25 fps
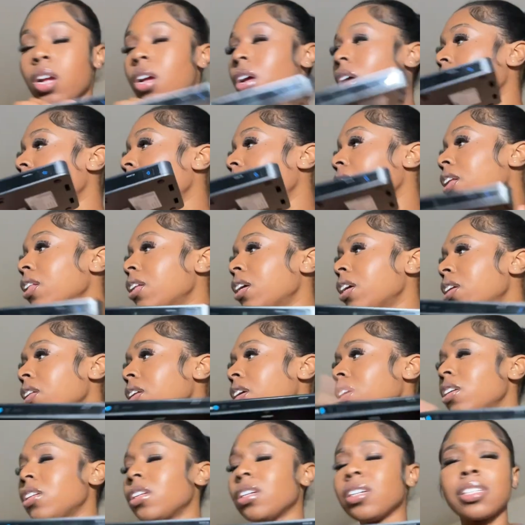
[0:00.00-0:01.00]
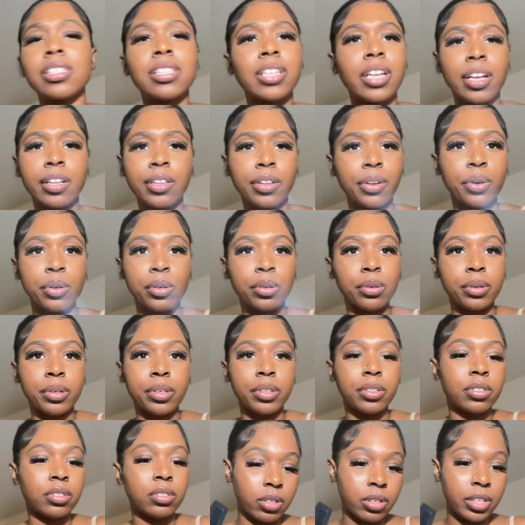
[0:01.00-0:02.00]
And it literally looks like the old
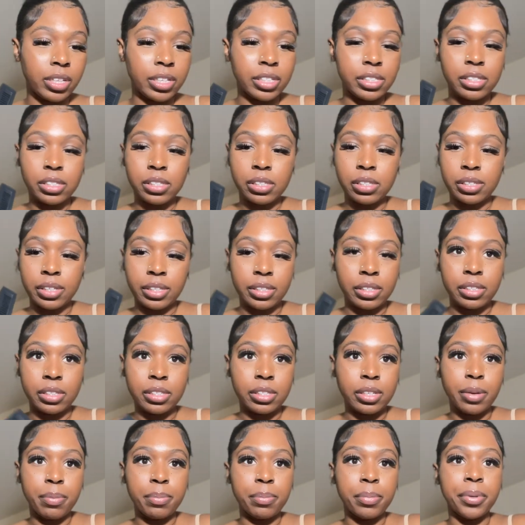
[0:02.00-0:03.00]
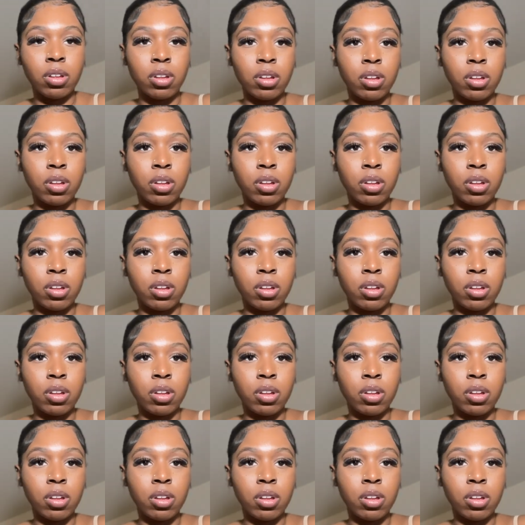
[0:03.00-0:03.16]
one. Let's set this up.